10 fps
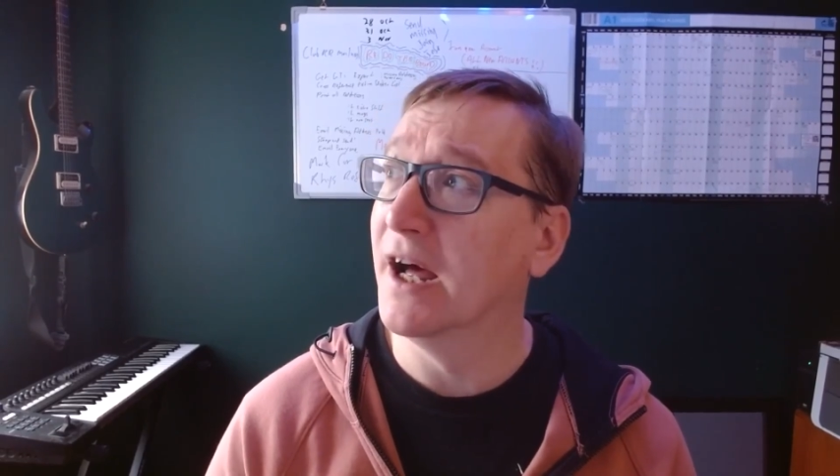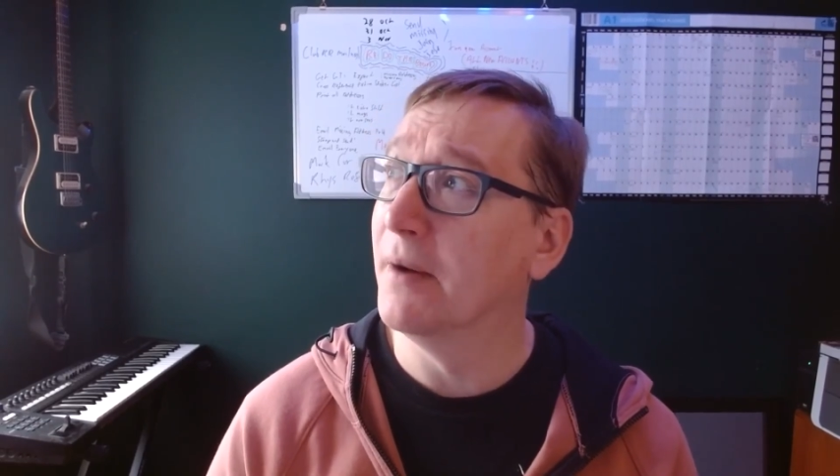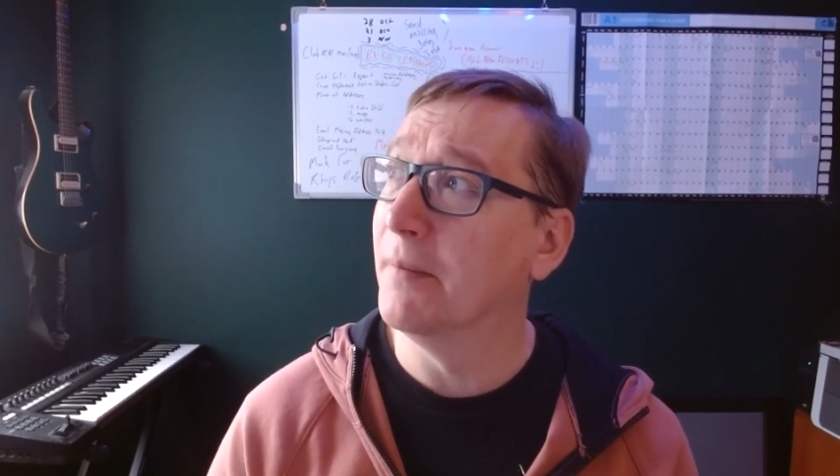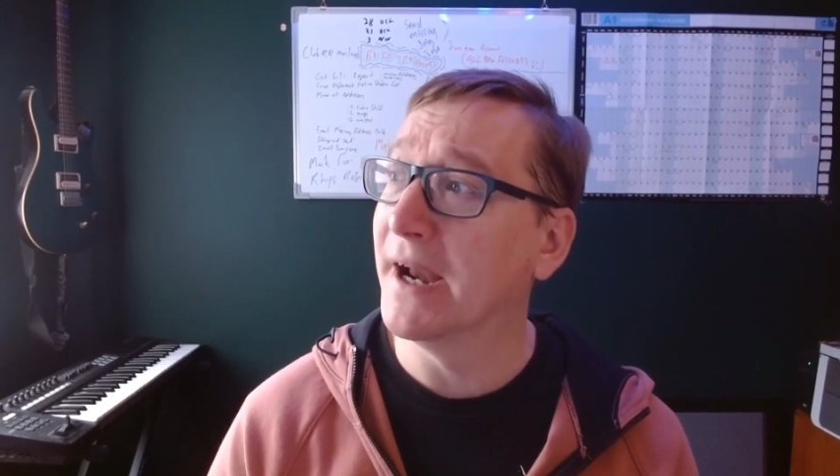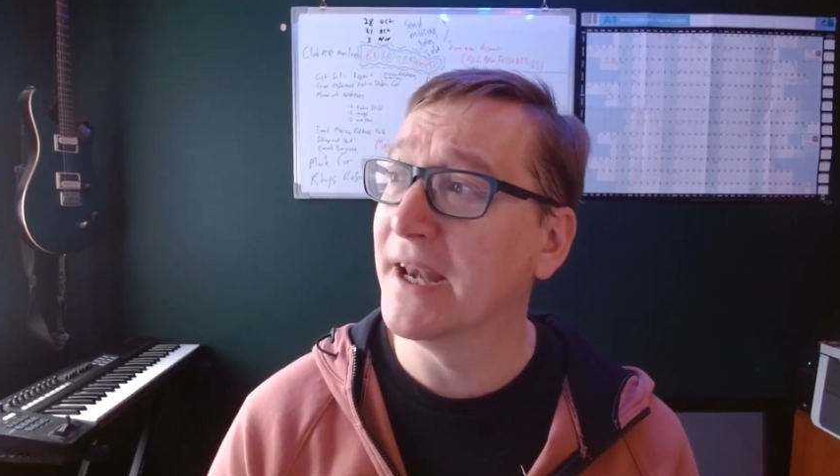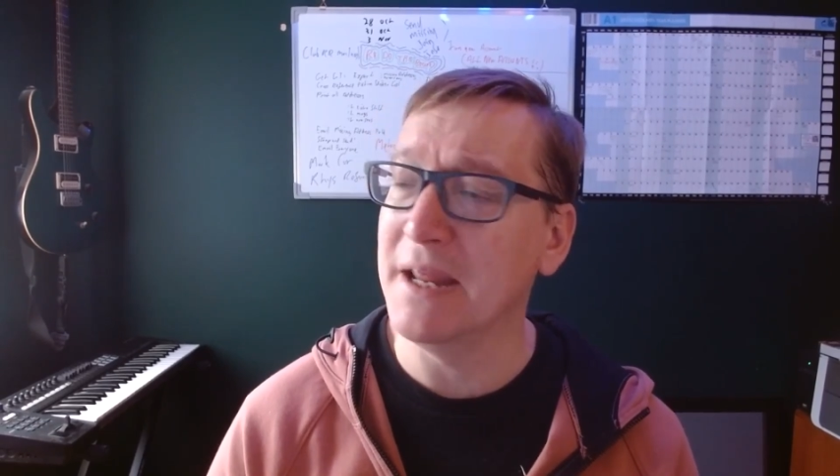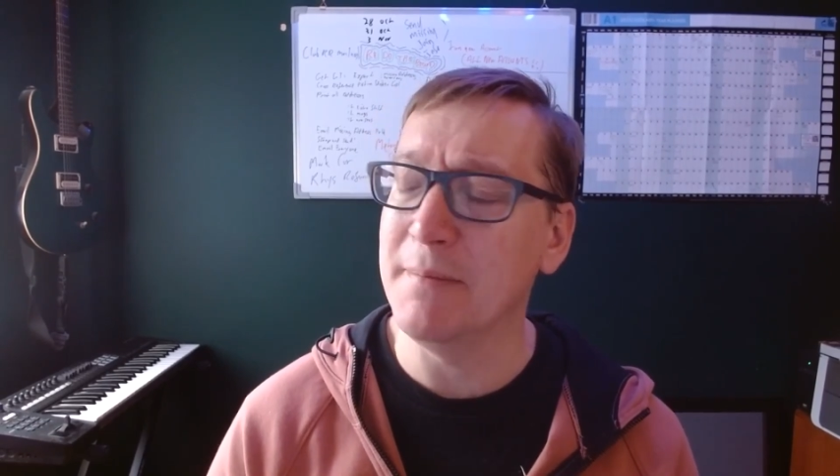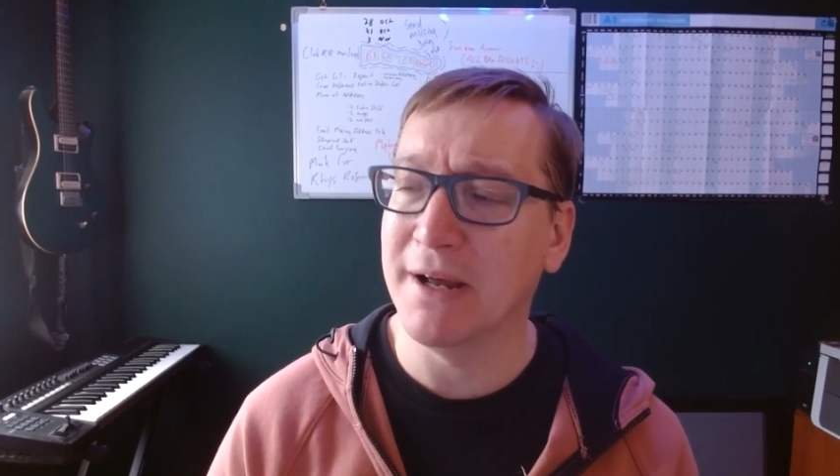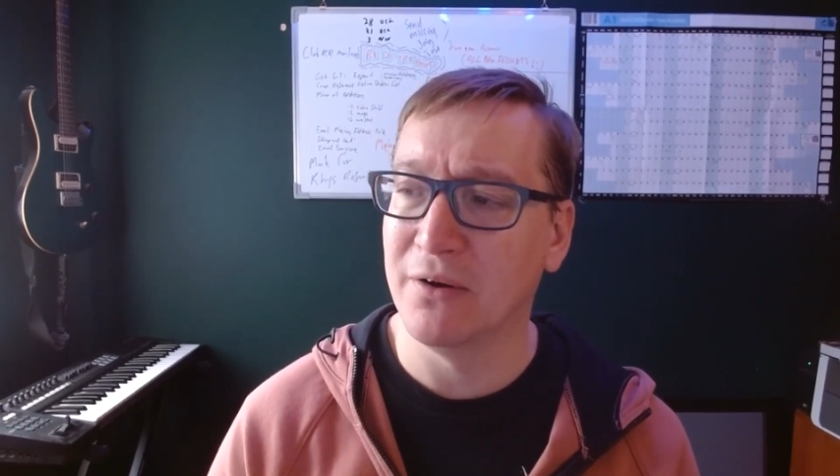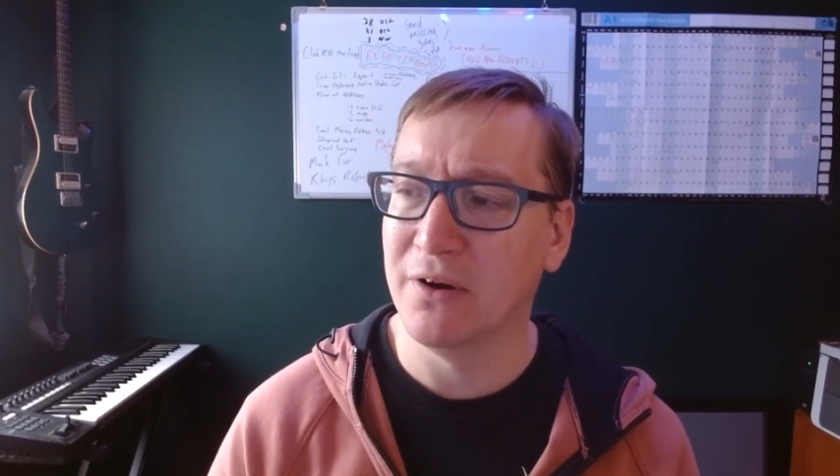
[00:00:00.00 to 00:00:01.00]
I had an
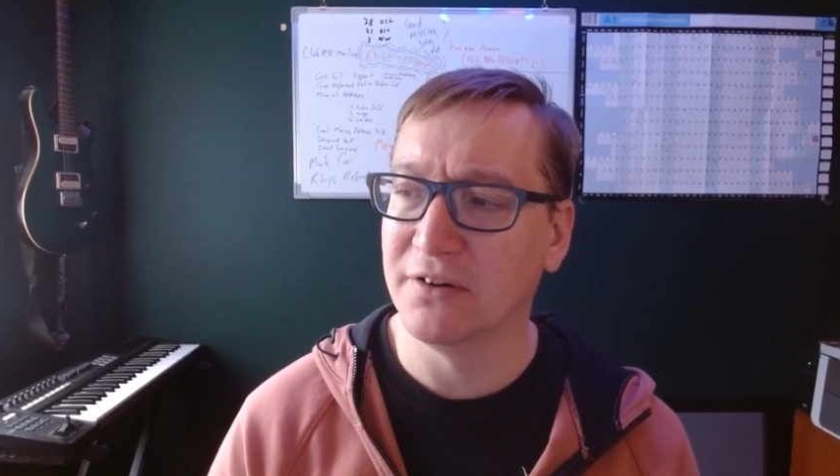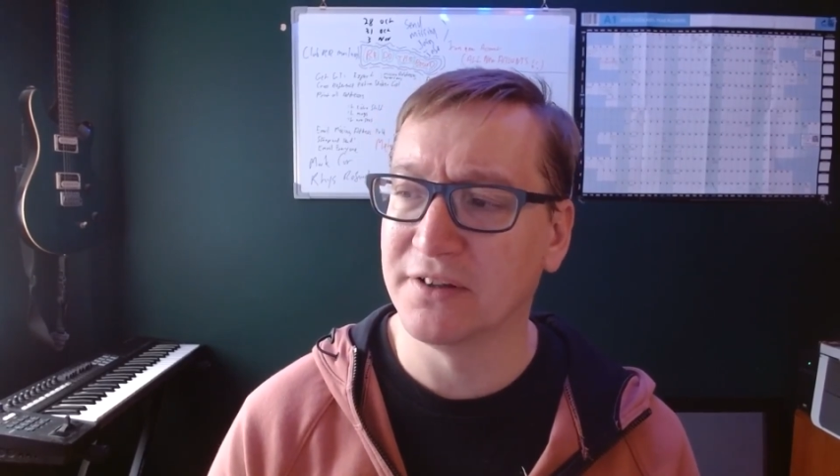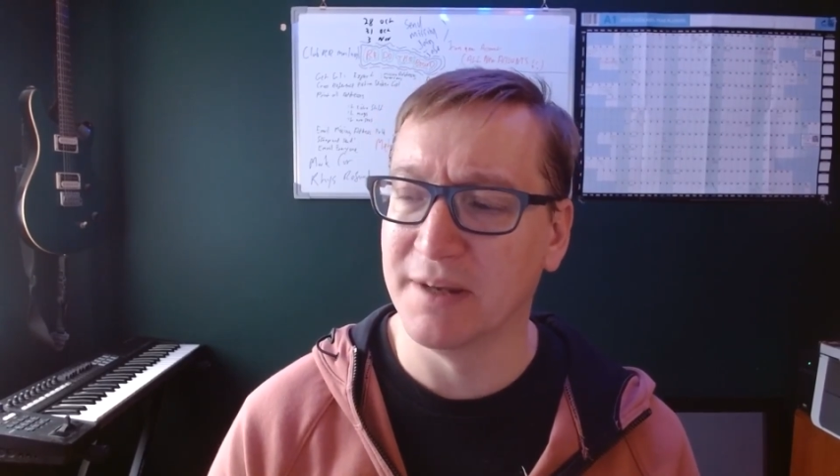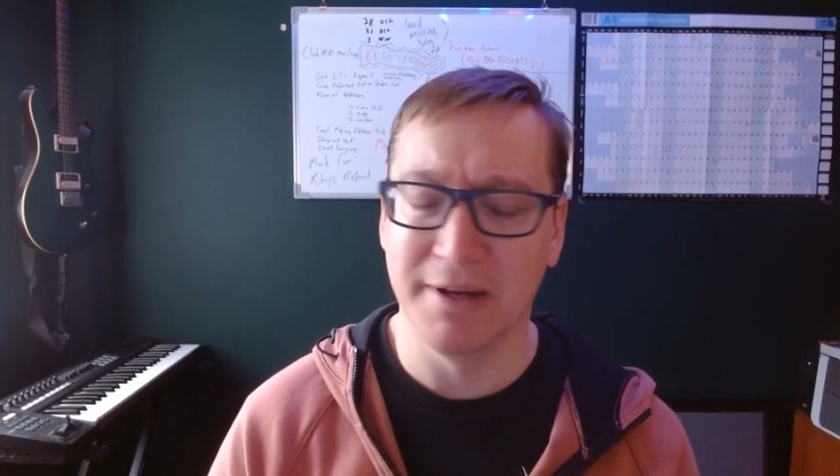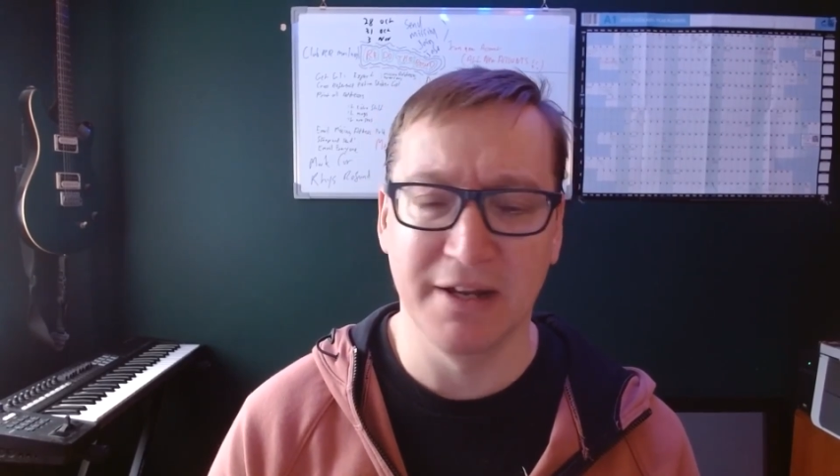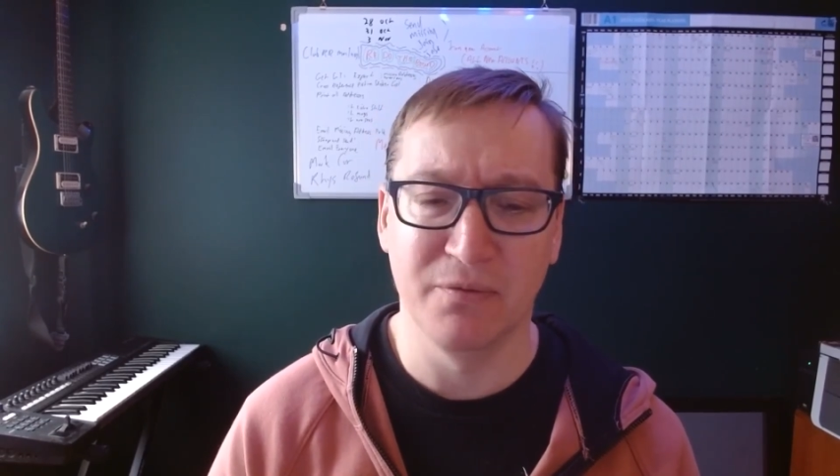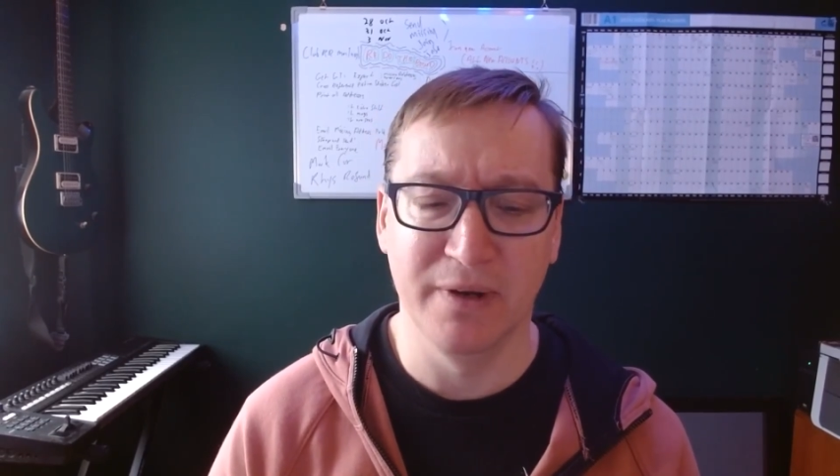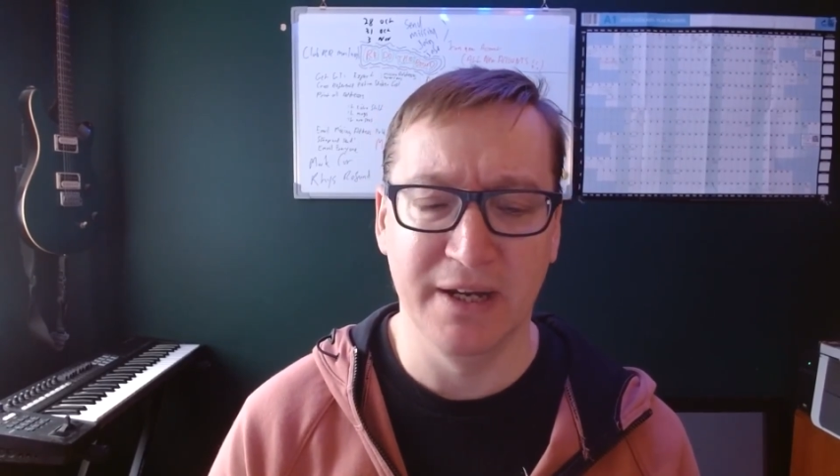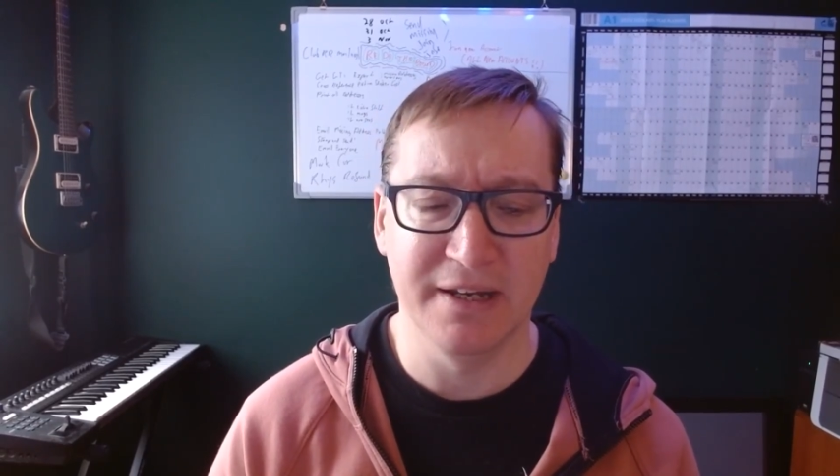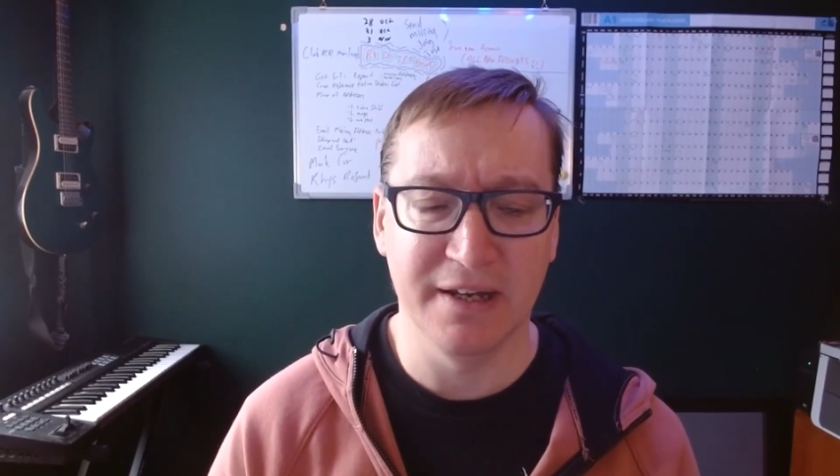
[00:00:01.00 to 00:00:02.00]
email asking me if
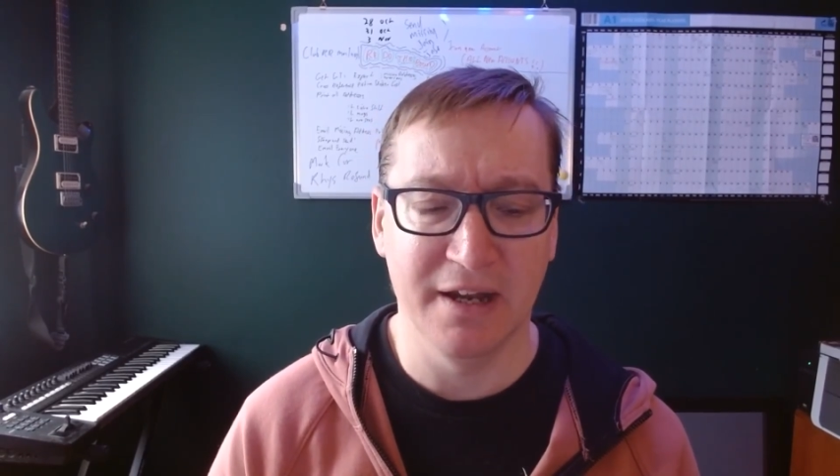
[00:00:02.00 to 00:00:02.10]
we'd